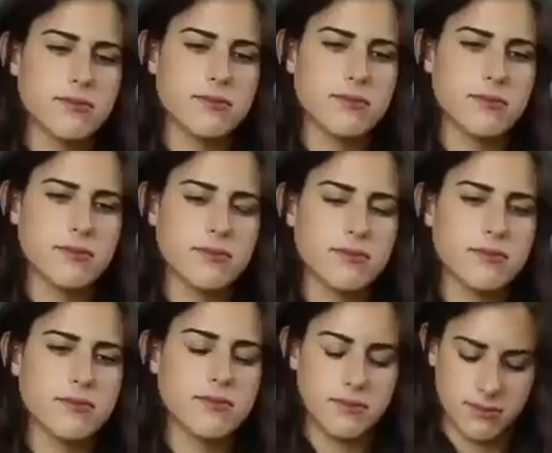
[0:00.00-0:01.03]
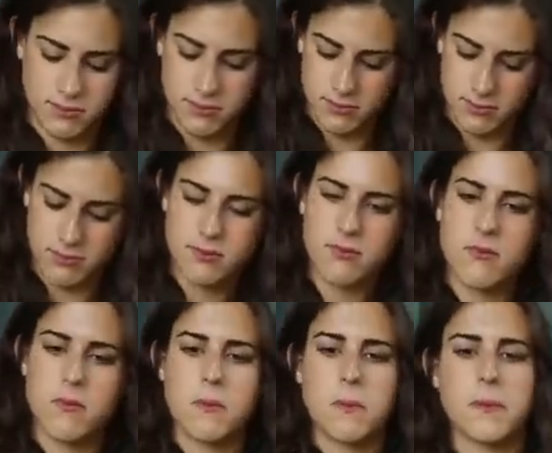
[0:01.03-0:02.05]

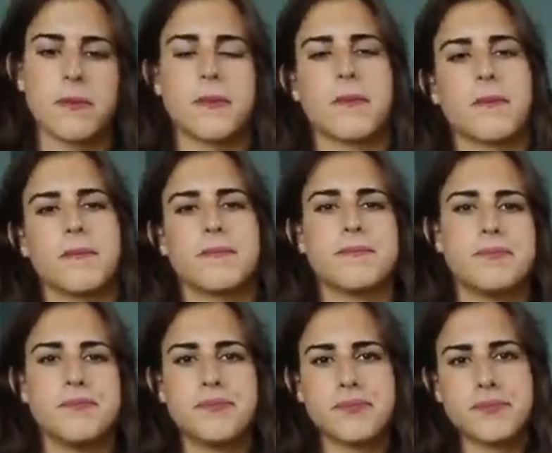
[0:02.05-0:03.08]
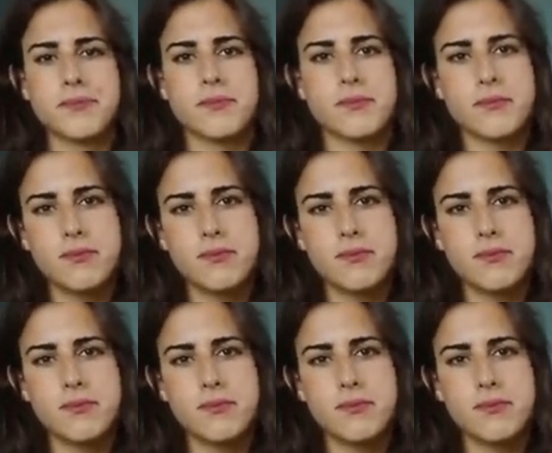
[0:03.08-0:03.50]
No words are spoken by the person on screen.